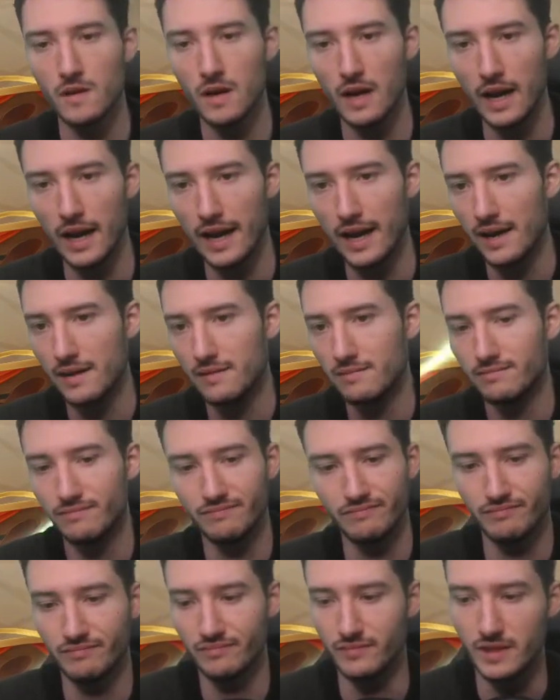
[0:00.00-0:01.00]

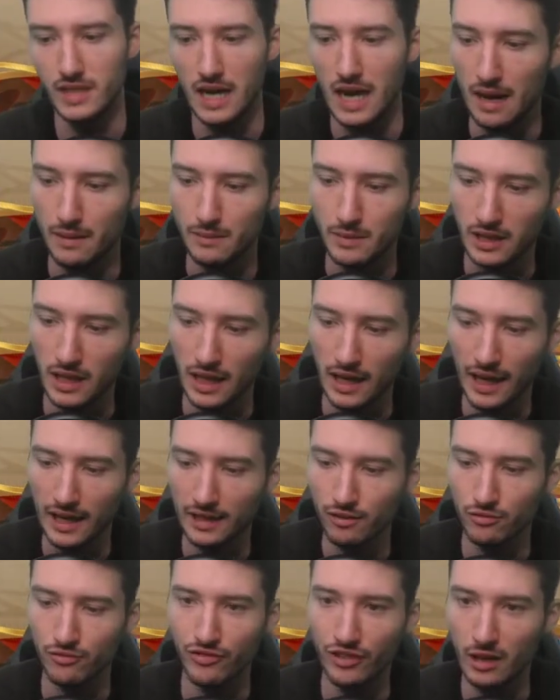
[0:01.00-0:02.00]
Yeah, I mean, I
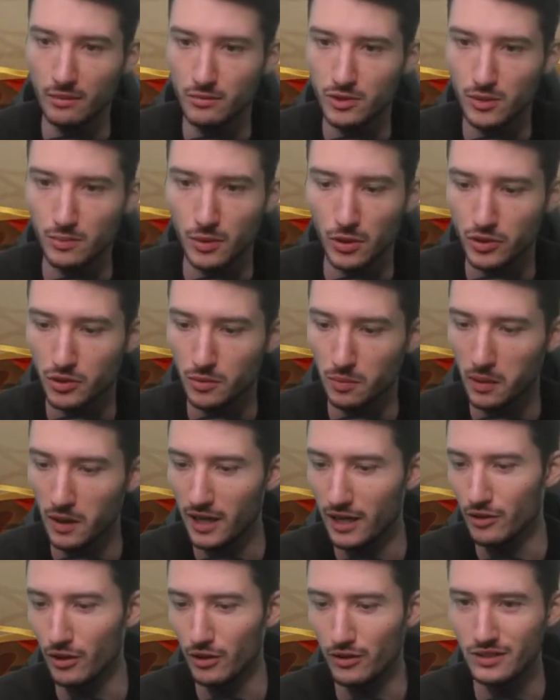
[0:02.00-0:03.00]
don't think I'm supposed to play
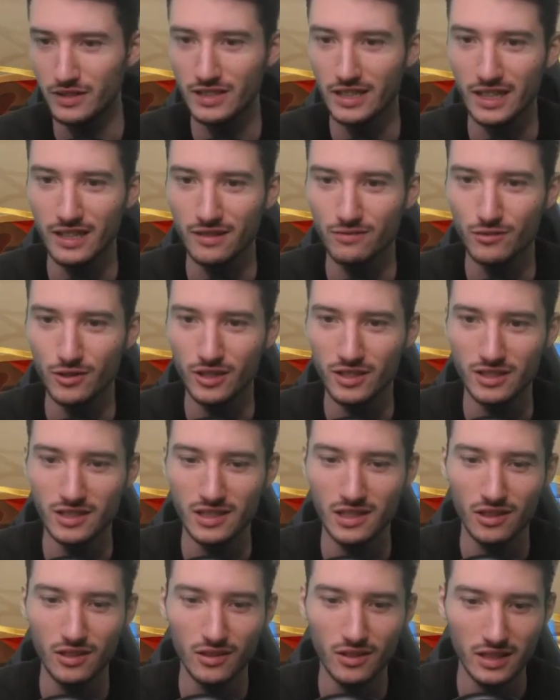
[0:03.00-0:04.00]
around a second one, you
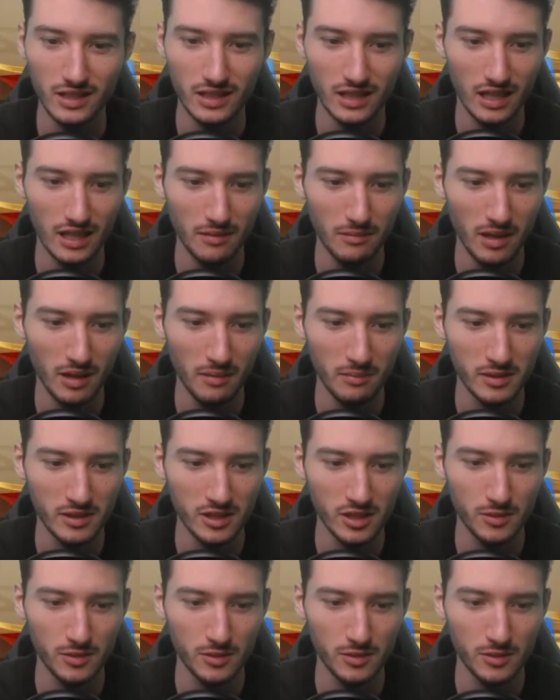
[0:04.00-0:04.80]
know? Like, I'm in a